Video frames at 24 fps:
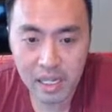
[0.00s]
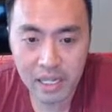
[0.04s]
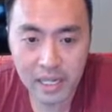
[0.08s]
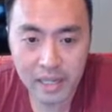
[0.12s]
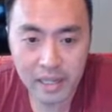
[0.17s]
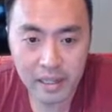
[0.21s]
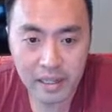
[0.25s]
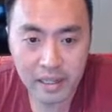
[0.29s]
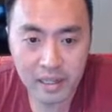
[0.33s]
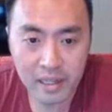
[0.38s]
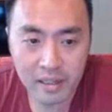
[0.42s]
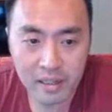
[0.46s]

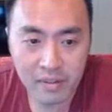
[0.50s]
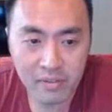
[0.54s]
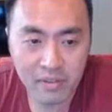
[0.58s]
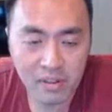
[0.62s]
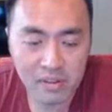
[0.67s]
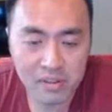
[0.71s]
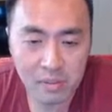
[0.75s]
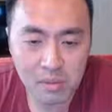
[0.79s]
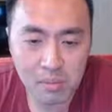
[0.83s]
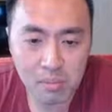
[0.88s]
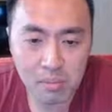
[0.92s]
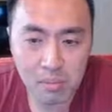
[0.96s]
And if there's
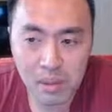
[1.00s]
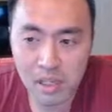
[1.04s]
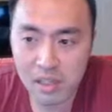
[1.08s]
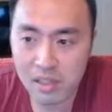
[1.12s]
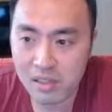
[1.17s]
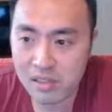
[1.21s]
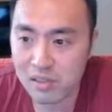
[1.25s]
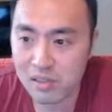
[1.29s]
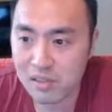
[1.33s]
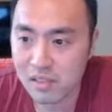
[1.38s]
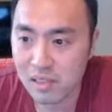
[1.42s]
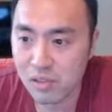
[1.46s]
some
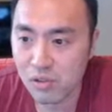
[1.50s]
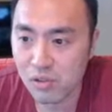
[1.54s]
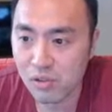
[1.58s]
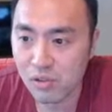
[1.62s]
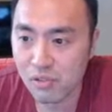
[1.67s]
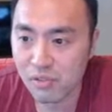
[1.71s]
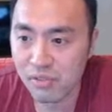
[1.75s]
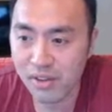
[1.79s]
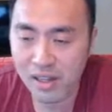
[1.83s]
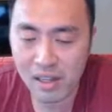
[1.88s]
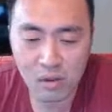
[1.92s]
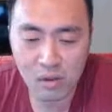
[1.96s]
bugs that you
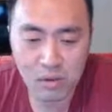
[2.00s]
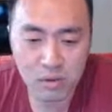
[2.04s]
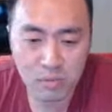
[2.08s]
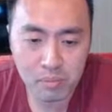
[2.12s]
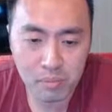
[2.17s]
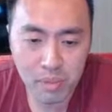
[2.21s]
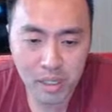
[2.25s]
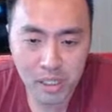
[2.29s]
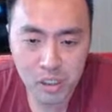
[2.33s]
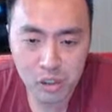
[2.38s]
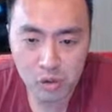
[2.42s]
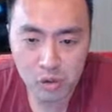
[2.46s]
found,
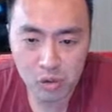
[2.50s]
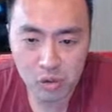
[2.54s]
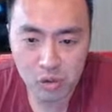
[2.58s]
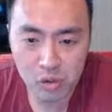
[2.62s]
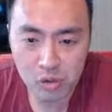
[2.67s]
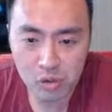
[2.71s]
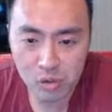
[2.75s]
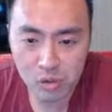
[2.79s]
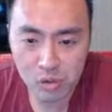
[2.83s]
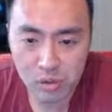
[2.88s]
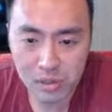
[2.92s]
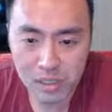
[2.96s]
make sure
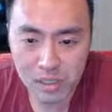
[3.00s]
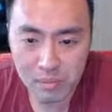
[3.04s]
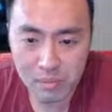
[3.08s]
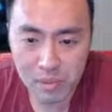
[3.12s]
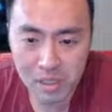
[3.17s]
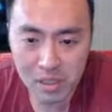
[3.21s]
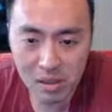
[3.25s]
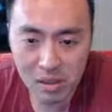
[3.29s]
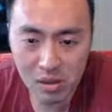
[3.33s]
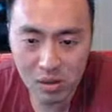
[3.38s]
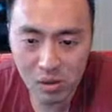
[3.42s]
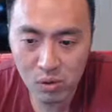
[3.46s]
to let me
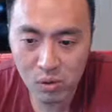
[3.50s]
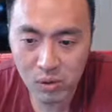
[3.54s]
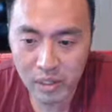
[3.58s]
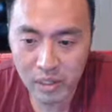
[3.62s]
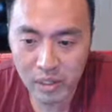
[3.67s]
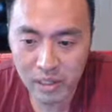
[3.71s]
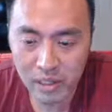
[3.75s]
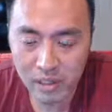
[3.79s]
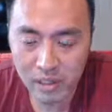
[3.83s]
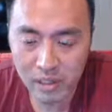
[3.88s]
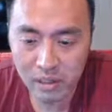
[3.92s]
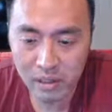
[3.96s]
know,
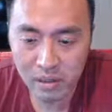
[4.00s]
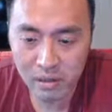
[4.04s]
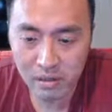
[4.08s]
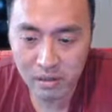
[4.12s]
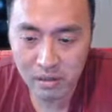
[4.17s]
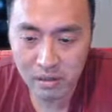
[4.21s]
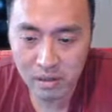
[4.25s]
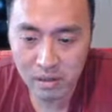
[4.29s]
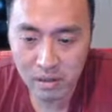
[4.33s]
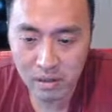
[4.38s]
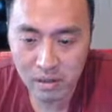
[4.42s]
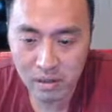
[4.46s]
and
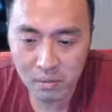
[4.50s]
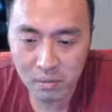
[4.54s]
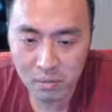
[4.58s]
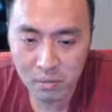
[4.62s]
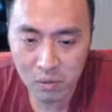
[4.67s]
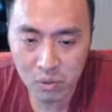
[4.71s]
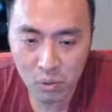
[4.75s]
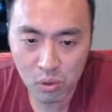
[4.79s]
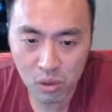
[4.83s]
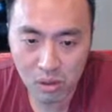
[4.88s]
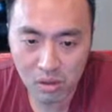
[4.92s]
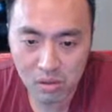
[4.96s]

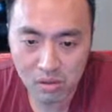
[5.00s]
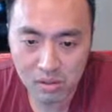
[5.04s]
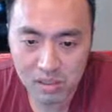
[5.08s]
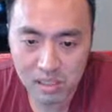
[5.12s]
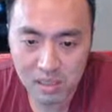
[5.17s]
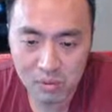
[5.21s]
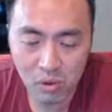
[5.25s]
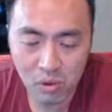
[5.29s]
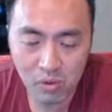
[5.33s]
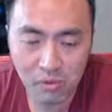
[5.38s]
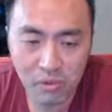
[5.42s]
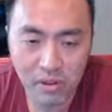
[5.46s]
our
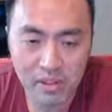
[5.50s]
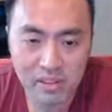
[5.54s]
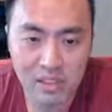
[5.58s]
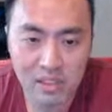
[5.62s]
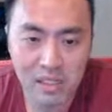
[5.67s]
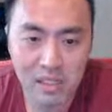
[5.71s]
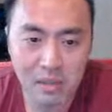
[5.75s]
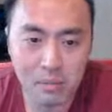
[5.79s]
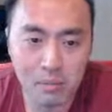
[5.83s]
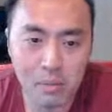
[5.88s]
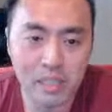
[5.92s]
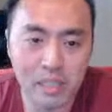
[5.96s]
team will fix it
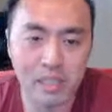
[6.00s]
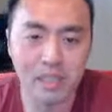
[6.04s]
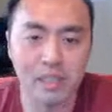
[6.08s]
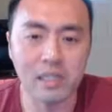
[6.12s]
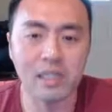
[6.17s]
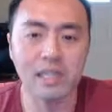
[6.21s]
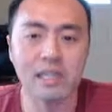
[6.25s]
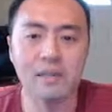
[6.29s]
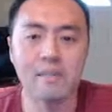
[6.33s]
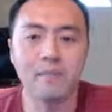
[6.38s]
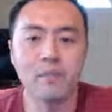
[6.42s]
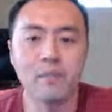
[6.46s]

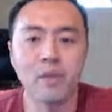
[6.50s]
immediately.